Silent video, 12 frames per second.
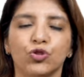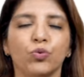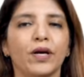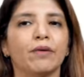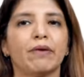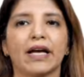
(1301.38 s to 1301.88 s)

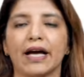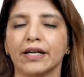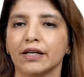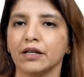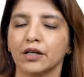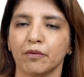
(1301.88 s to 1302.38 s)
doing
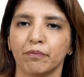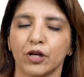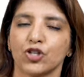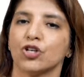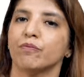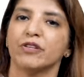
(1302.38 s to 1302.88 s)
mechanical
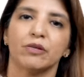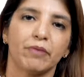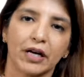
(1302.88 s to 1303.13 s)
compression with the